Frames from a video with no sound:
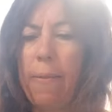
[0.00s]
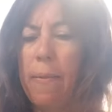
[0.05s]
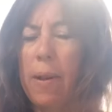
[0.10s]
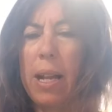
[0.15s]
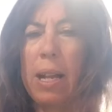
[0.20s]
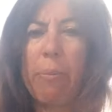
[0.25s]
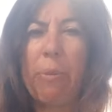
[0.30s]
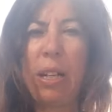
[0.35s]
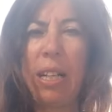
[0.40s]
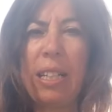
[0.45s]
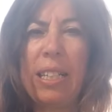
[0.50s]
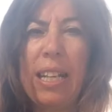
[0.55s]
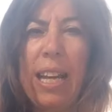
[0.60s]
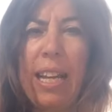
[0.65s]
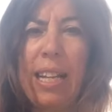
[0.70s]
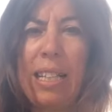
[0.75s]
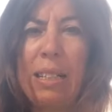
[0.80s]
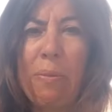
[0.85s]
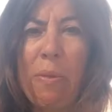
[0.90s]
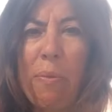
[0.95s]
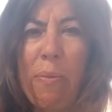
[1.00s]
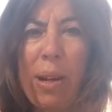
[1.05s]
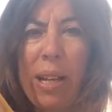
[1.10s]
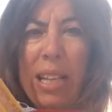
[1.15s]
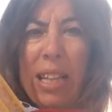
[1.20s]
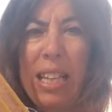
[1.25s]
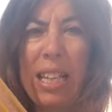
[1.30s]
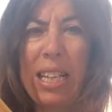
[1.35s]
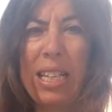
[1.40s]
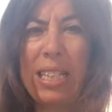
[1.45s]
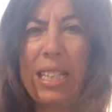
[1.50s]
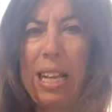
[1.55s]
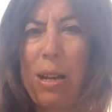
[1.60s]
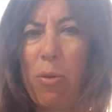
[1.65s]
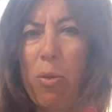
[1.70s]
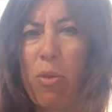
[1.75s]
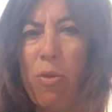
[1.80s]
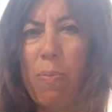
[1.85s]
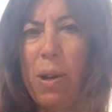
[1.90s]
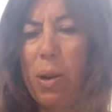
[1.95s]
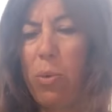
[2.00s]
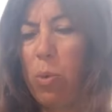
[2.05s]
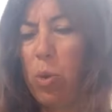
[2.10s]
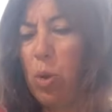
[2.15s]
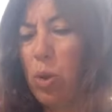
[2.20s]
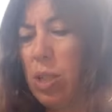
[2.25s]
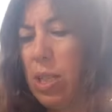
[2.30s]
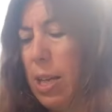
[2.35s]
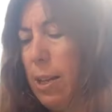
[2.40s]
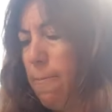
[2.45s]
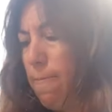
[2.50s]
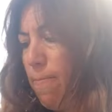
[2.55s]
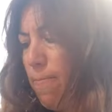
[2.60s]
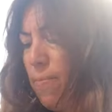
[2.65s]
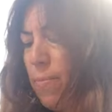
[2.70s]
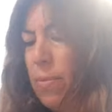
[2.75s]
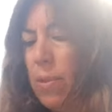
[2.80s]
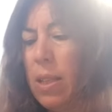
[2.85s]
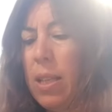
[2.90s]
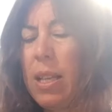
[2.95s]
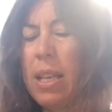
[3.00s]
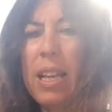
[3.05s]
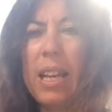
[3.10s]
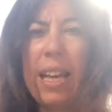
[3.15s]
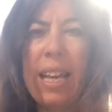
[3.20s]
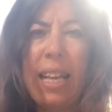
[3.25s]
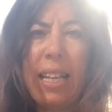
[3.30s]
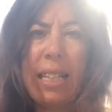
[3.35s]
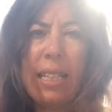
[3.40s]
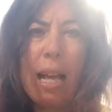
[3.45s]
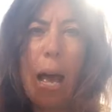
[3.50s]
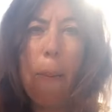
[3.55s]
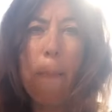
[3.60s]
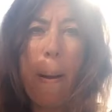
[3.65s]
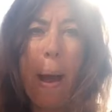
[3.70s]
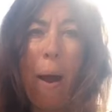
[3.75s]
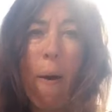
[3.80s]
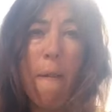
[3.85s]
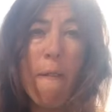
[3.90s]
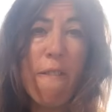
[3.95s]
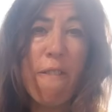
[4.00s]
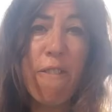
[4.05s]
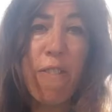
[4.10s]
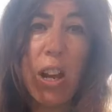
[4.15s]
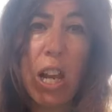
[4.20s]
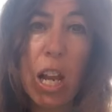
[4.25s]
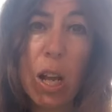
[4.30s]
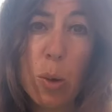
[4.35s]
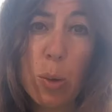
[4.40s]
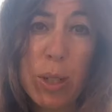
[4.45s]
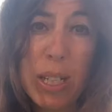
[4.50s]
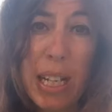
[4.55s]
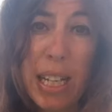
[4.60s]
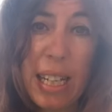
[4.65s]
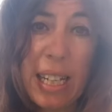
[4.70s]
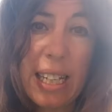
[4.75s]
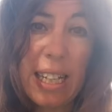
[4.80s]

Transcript: and I'm going to take some of my things out of my water, is about floating